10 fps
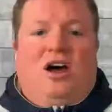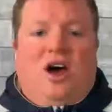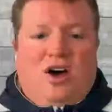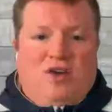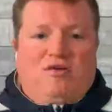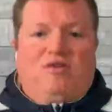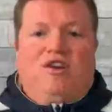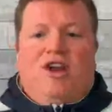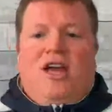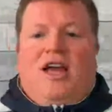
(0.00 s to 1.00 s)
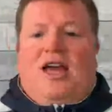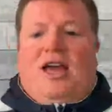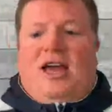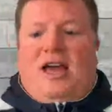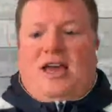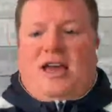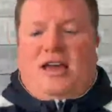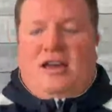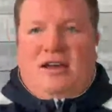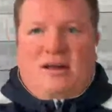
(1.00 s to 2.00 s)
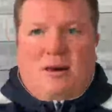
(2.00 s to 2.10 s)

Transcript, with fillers: of a